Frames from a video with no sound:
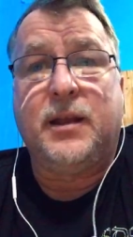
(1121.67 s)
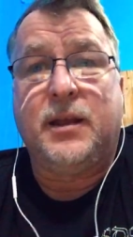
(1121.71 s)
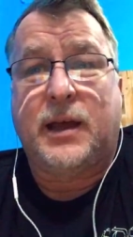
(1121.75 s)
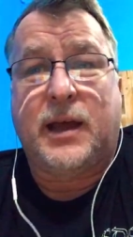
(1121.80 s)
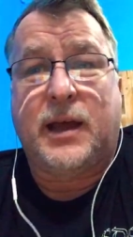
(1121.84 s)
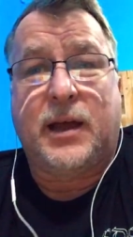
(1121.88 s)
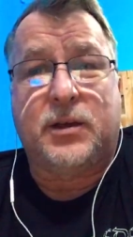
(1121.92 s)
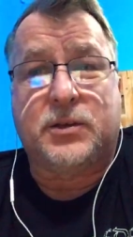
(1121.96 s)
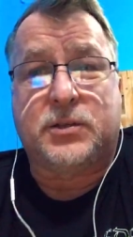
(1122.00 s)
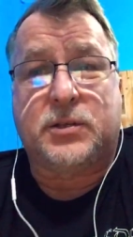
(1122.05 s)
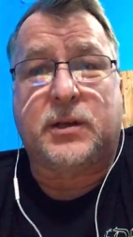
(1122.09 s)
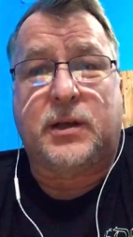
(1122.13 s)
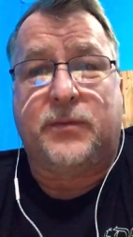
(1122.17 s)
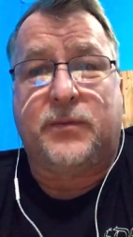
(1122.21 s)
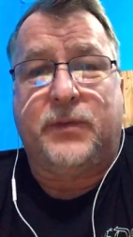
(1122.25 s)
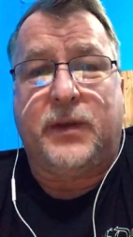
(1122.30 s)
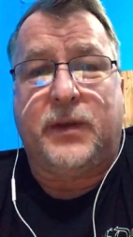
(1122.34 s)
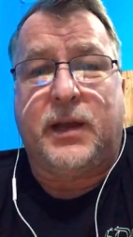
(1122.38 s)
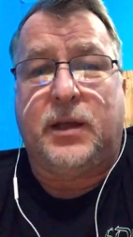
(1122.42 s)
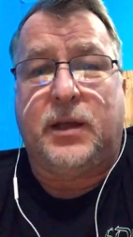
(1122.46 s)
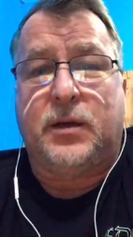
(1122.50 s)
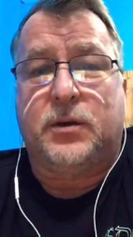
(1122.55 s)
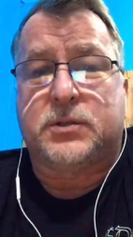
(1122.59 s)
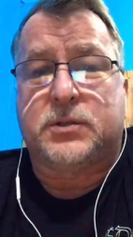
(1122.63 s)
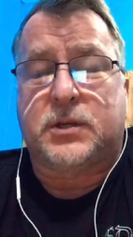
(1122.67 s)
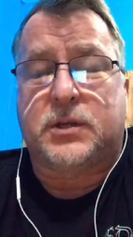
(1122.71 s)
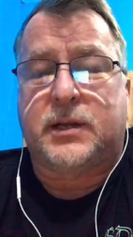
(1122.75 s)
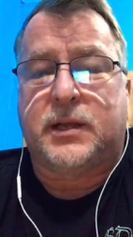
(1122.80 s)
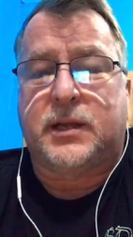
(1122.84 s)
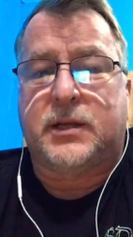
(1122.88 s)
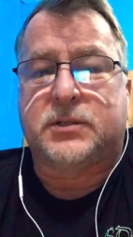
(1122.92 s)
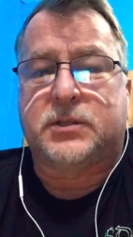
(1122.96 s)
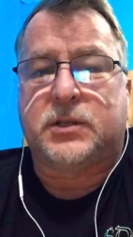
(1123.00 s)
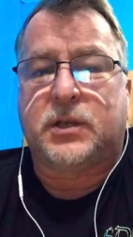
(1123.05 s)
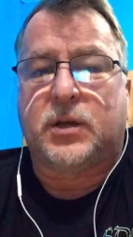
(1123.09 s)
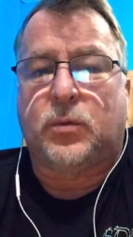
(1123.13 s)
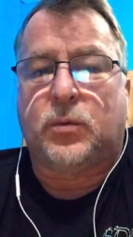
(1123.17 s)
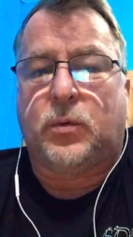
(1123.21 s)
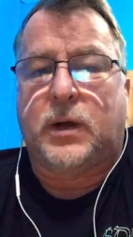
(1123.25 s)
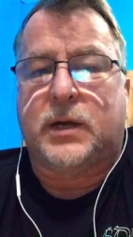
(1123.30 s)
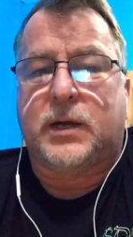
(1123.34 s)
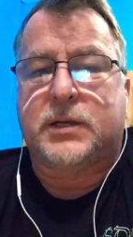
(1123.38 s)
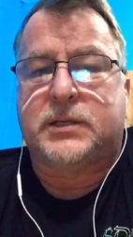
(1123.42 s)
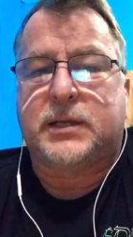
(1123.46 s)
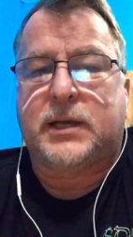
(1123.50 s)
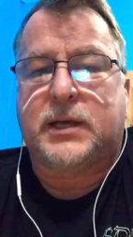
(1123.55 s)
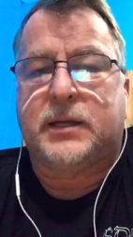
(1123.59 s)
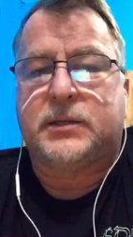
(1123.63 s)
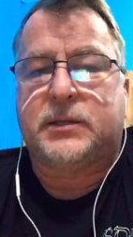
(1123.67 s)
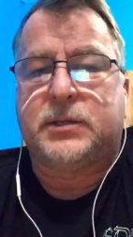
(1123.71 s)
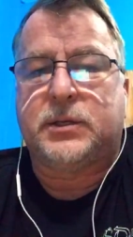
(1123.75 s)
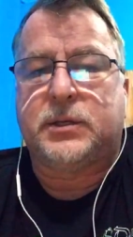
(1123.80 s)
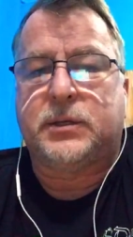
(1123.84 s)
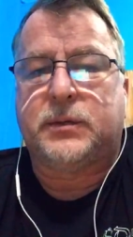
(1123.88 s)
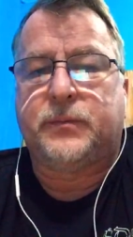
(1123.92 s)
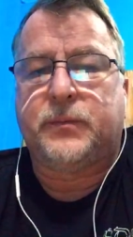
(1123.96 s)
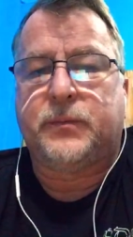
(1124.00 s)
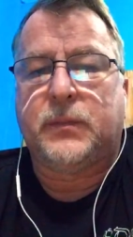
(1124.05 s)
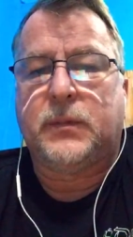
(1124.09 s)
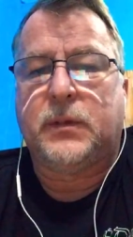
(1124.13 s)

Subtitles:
I also got videos on that, so you can watch that too.